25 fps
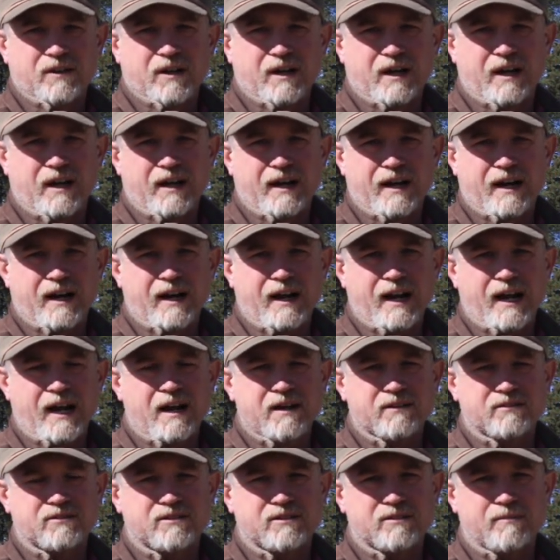our
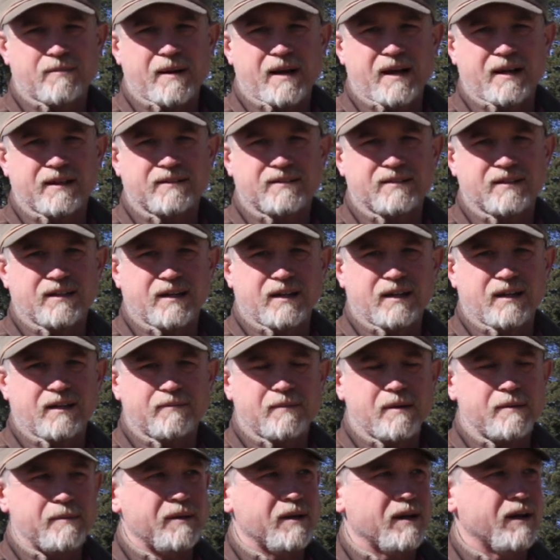house is about
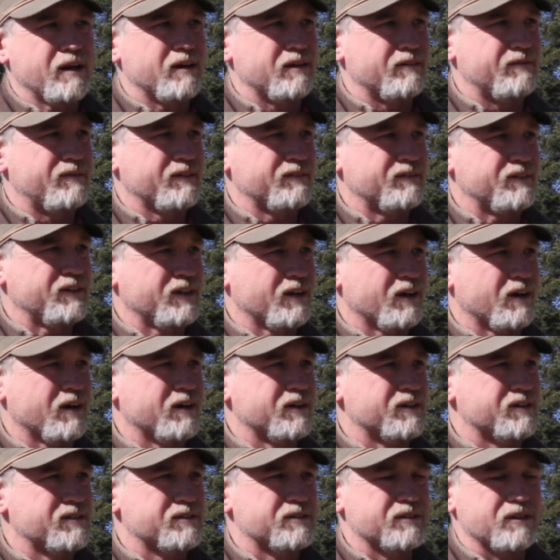maybe 150
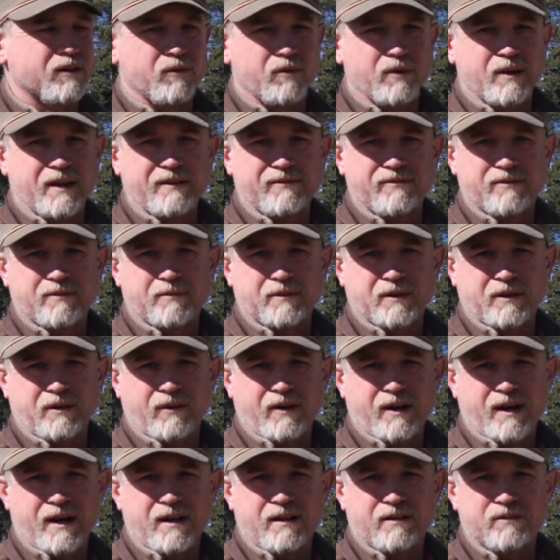yards away from the
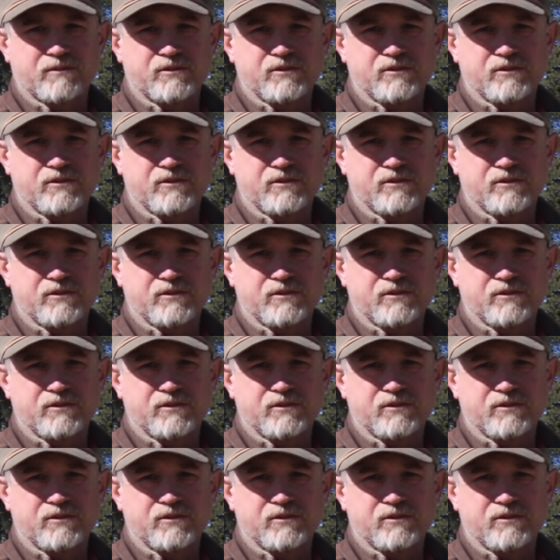corral.